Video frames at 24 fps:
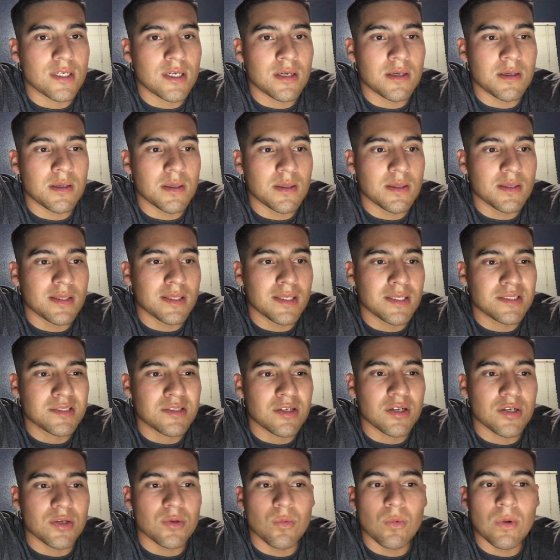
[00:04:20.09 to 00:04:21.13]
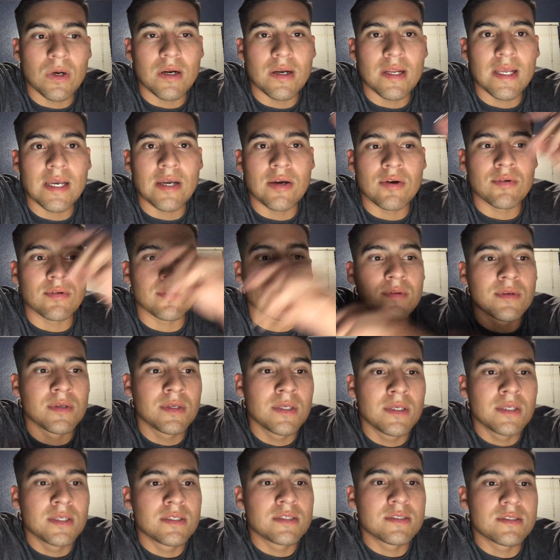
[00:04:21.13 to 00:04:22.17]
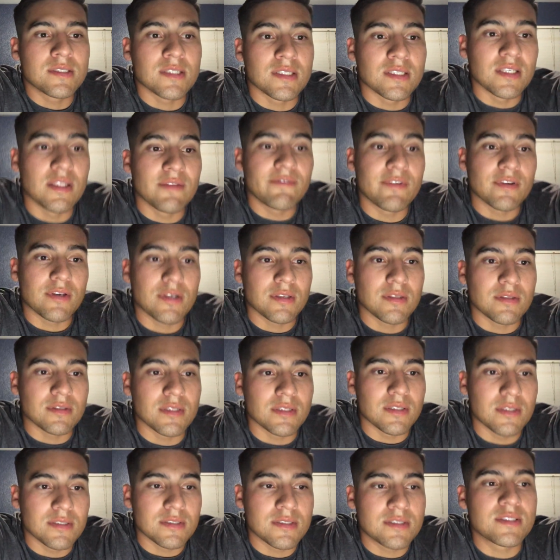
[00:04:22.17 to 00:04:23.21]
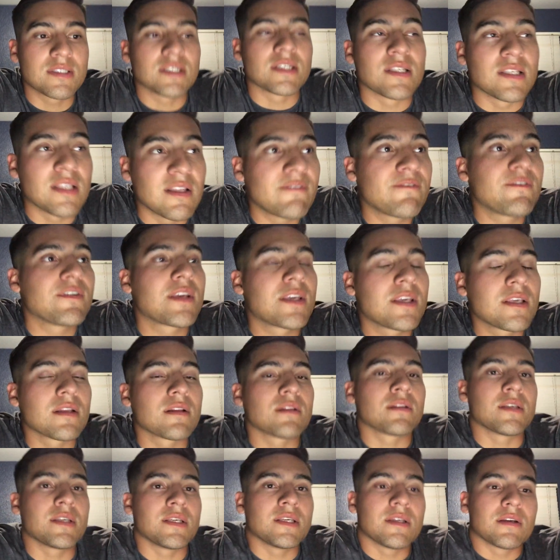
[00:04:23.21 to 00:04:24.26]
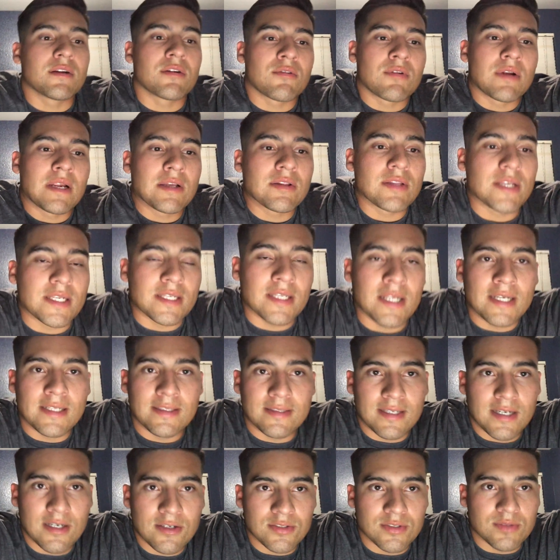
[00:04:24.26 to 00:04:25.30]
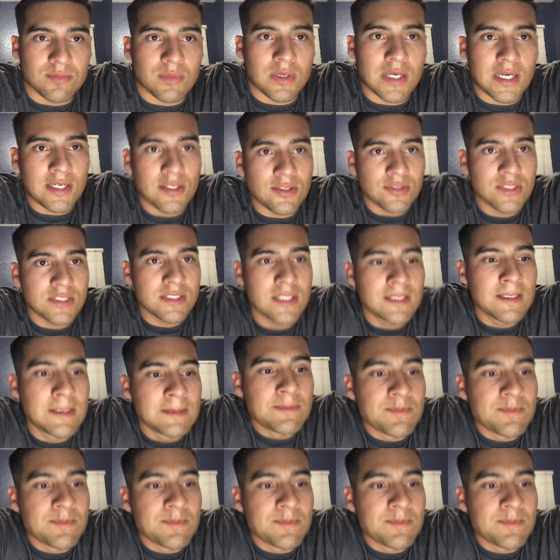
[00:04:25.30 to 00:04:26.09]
they started to wear down significantly around like 9,000 miles.